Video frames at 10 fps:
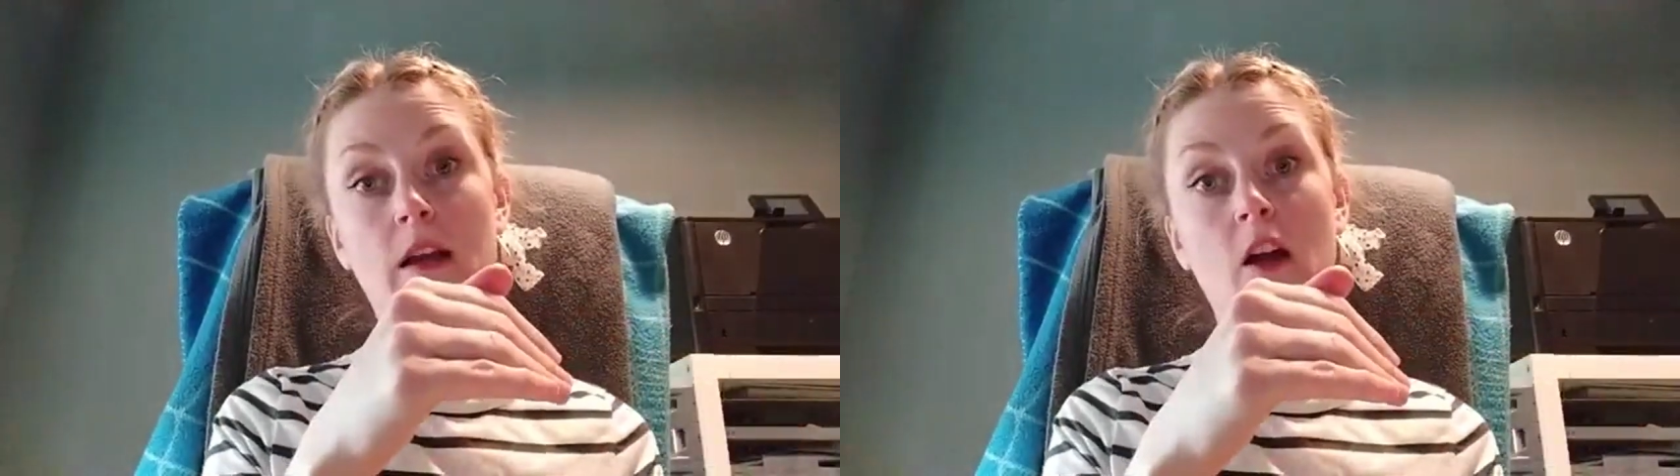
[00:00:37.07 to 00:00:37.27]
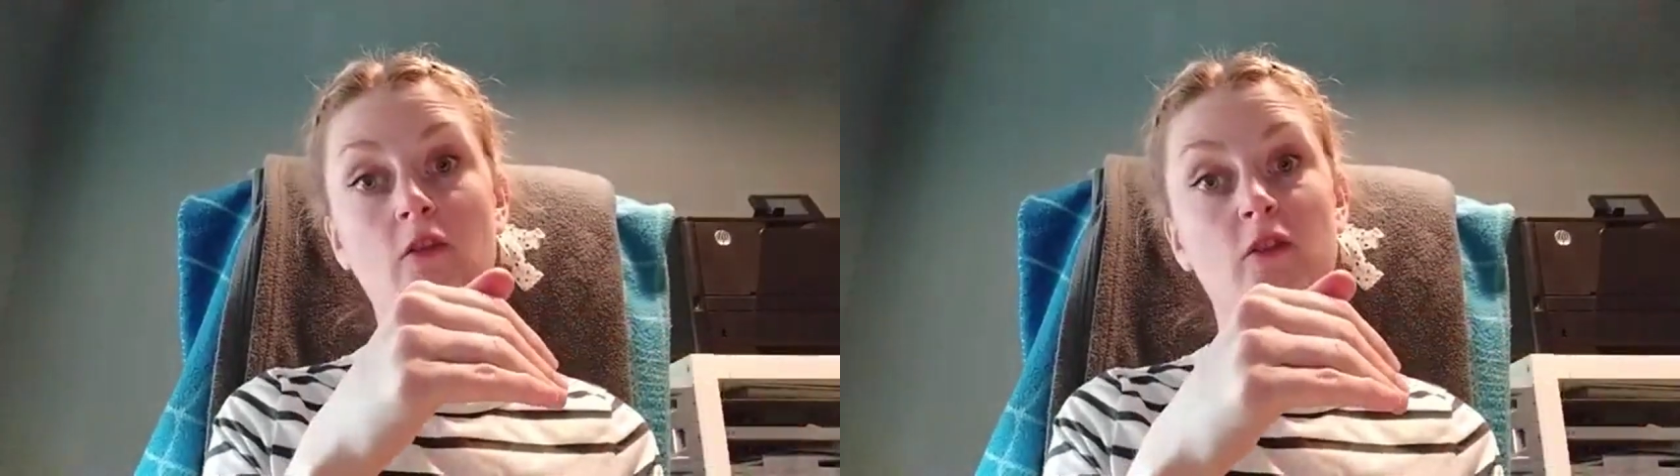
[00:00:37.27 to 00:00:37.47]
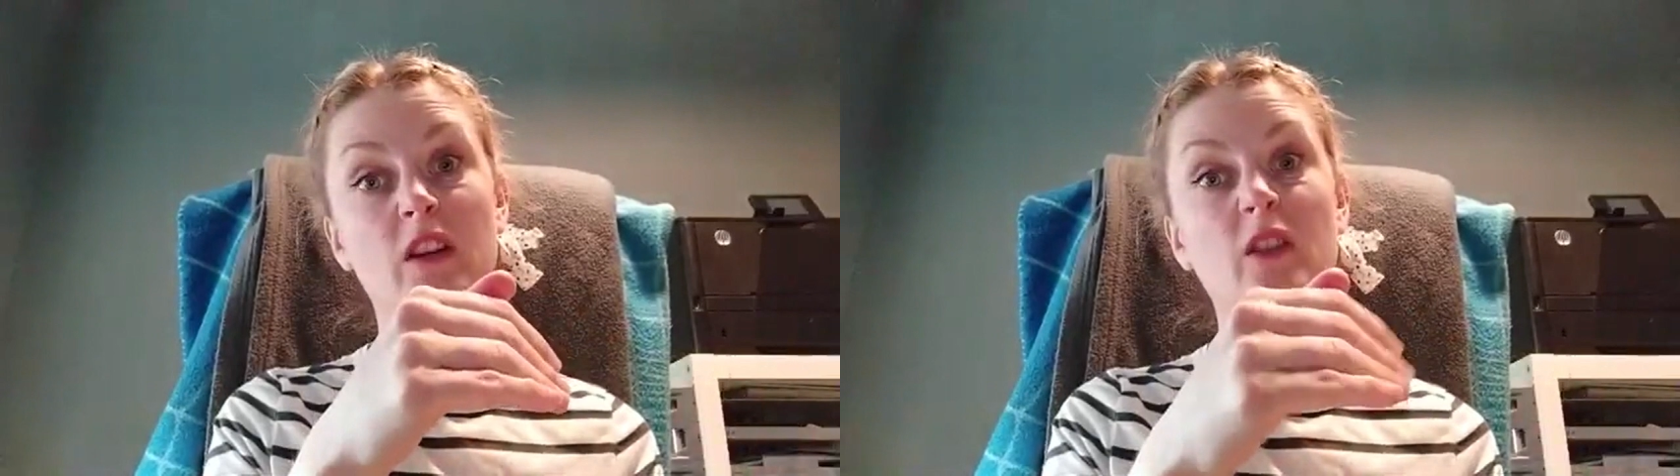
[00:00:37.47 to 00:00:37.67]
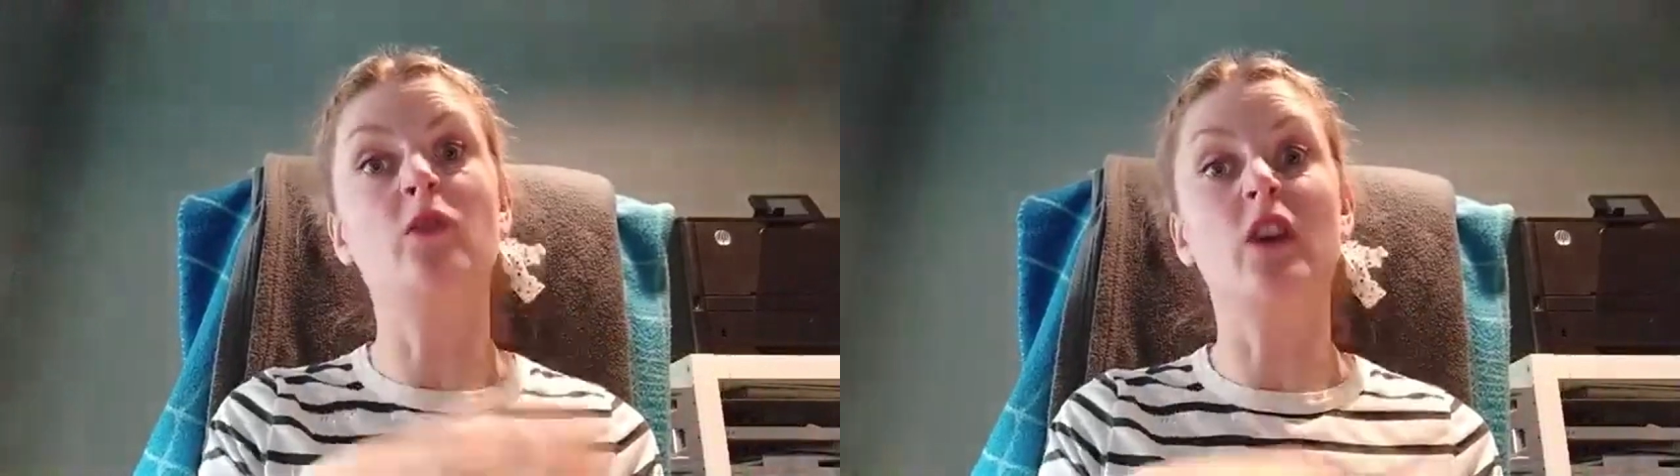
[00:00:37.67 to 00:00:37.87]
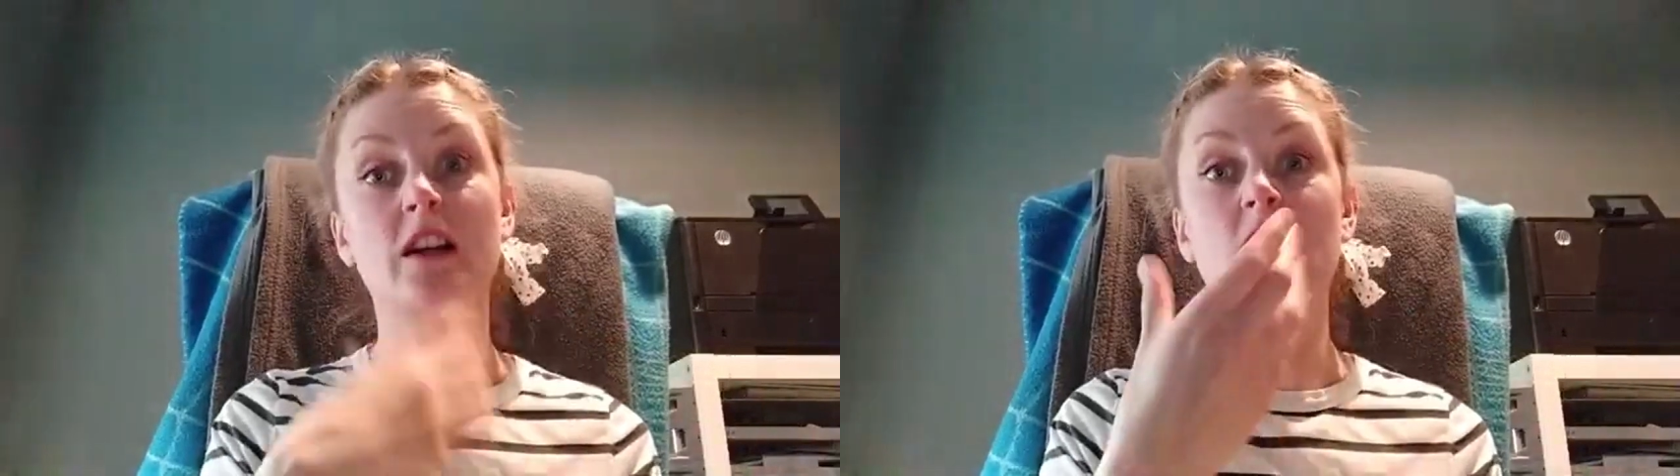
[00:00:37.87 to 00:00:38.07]
and hopefully
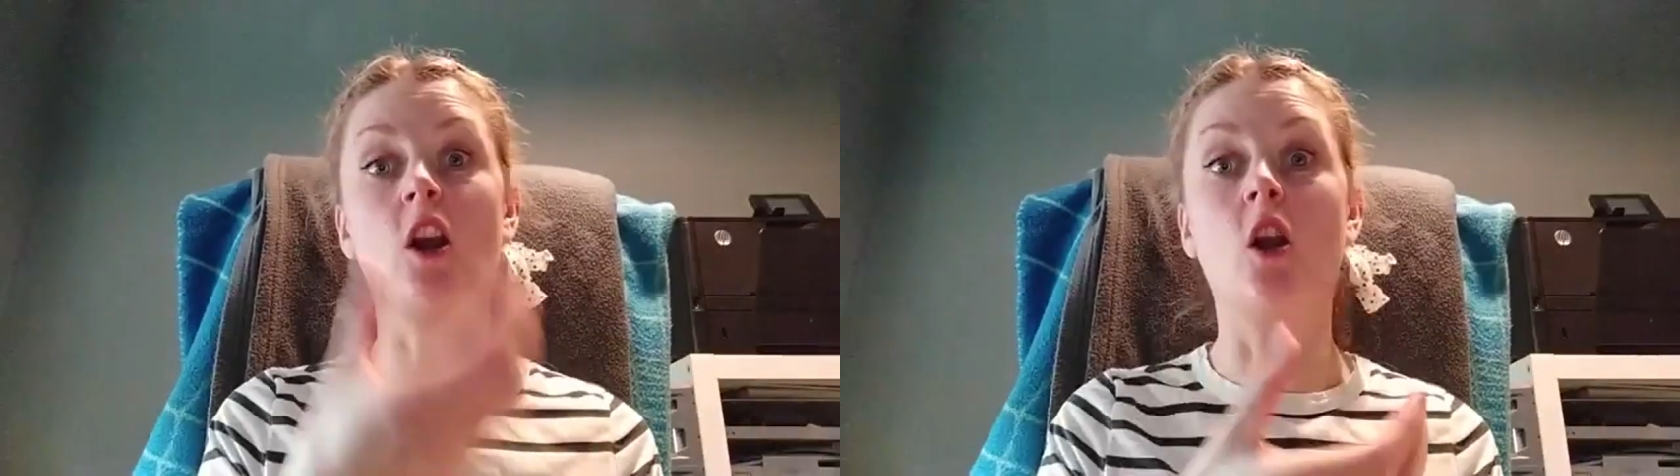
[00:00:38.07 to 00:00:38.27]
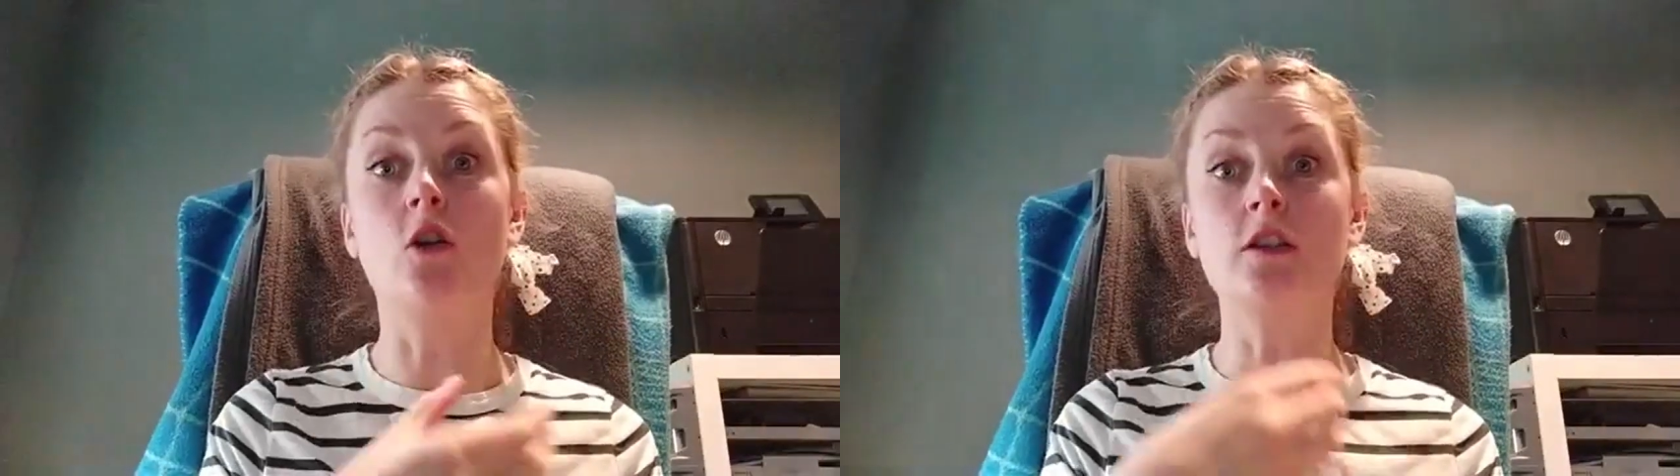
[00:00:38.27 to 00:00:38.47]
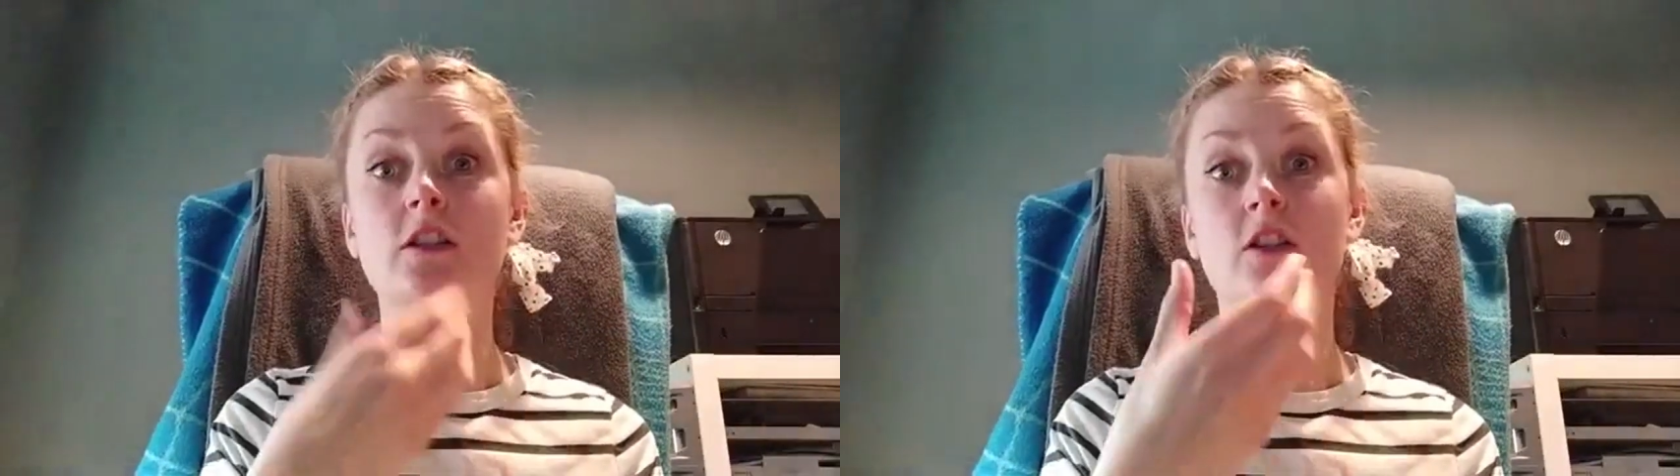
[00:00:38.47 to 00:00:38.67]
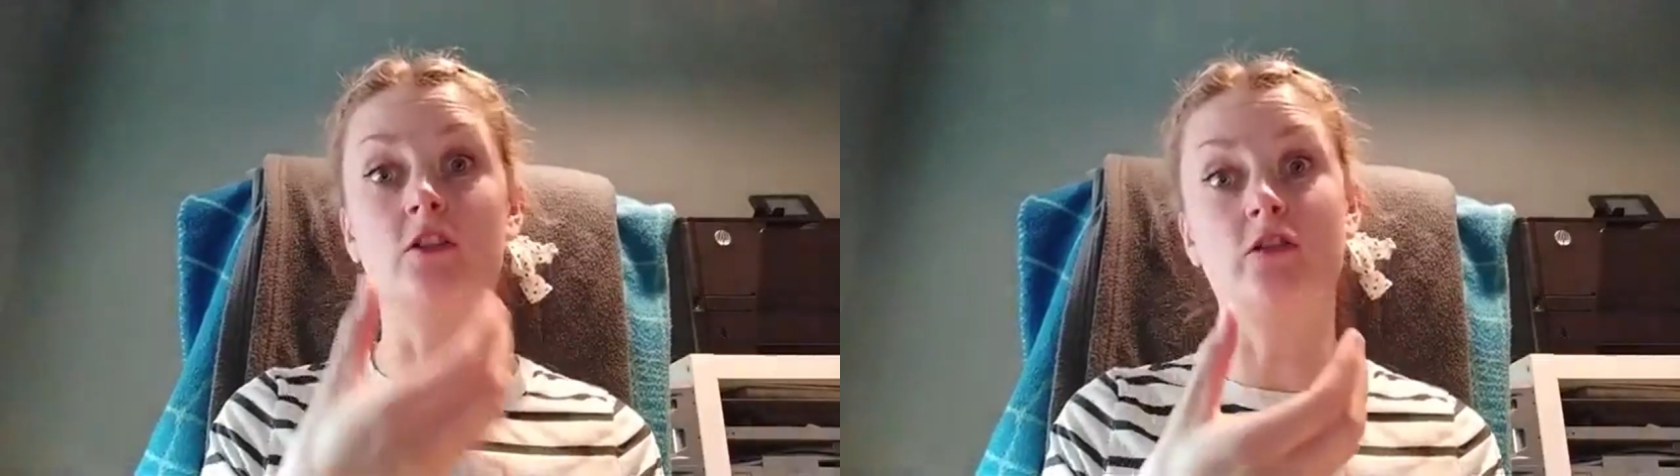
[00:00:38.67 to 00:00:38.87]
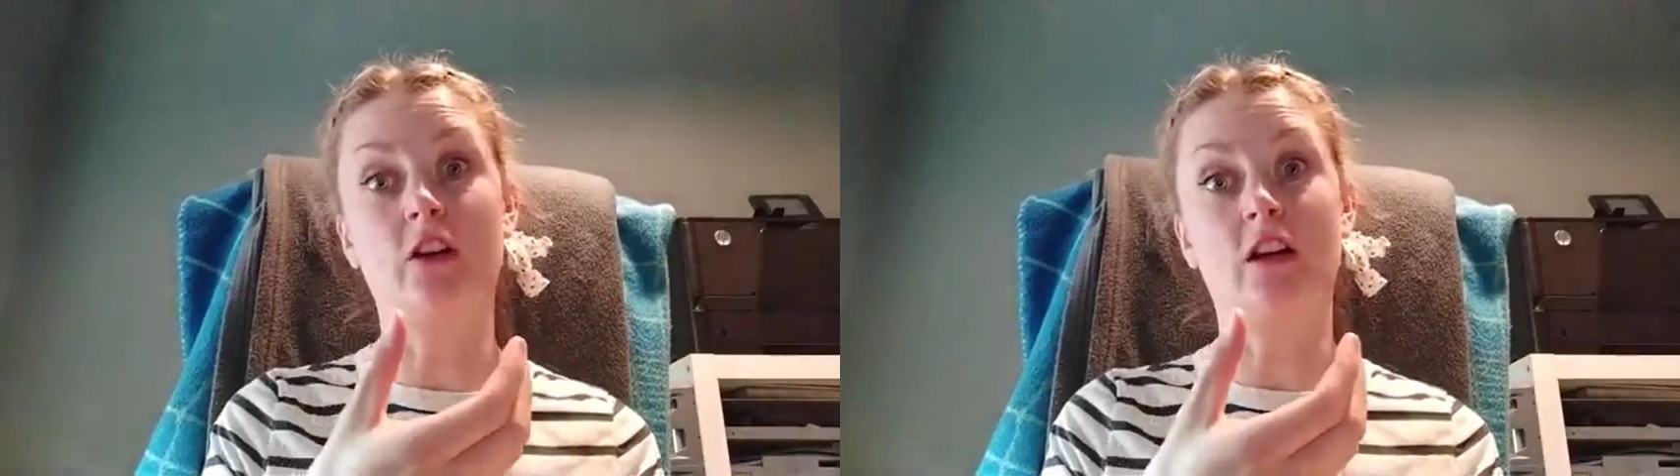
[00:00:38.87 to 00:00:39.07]
you'll find it lots of
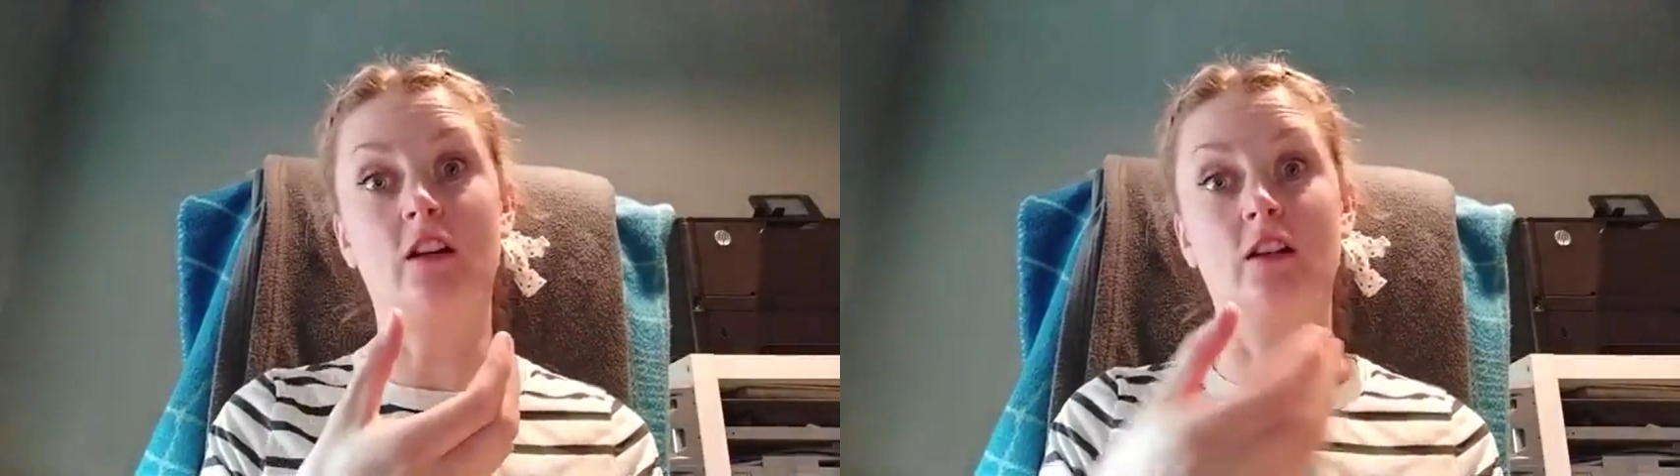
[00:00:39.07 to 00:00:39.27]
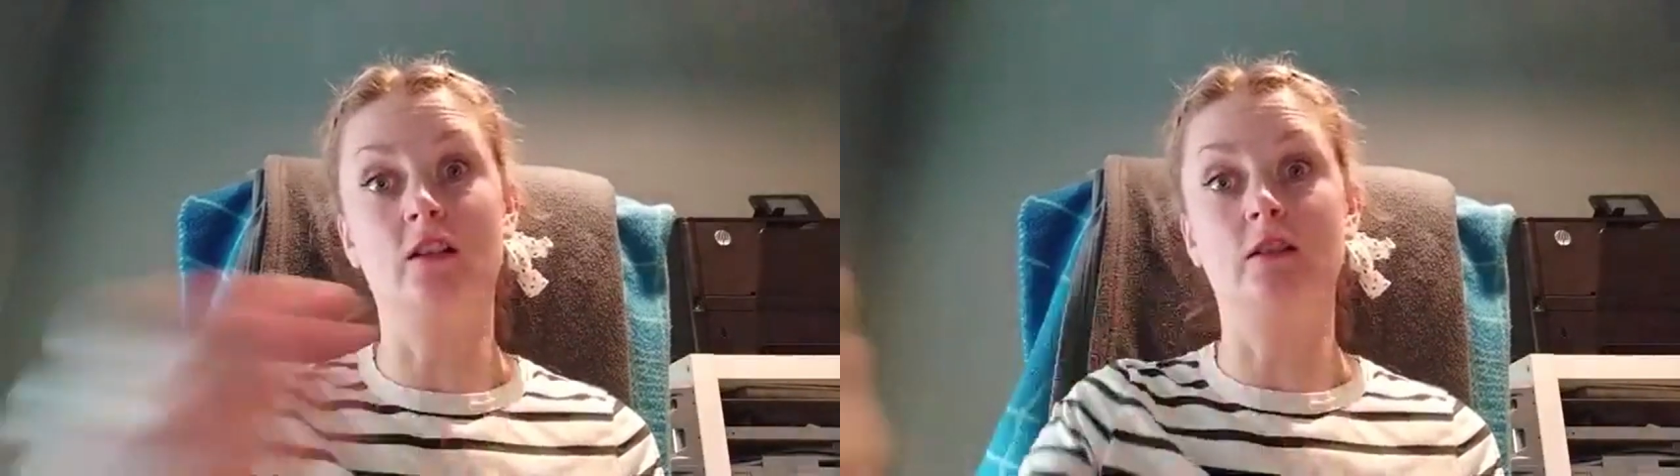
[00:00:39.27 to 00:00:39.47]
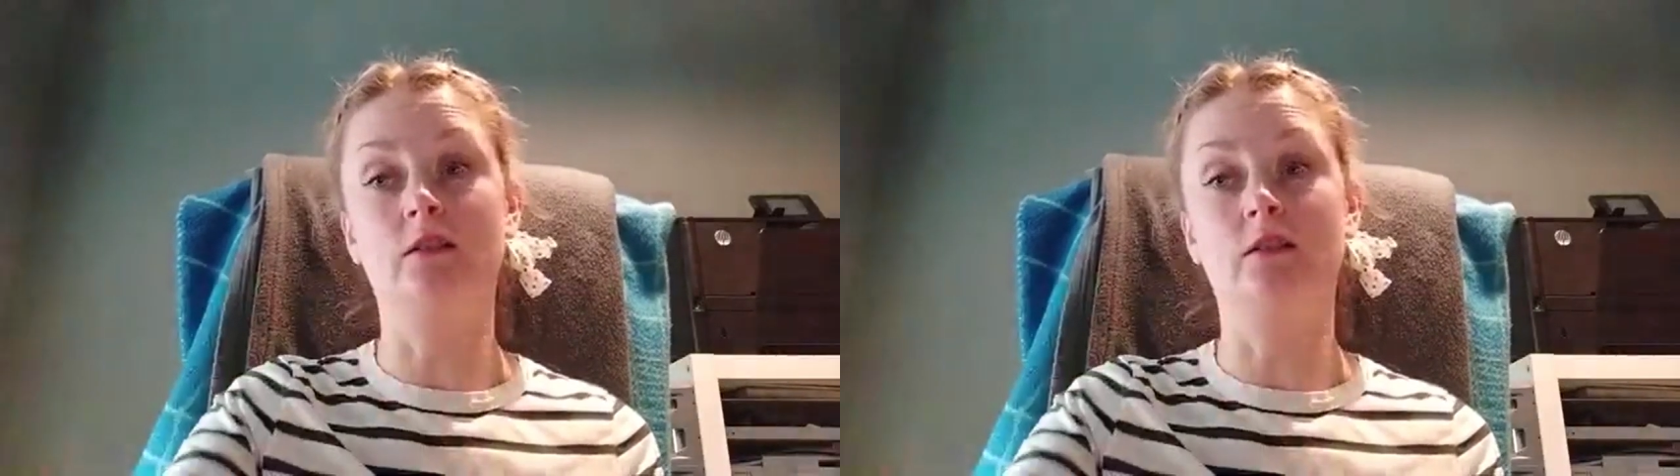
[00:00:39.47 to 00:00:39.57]
good fun.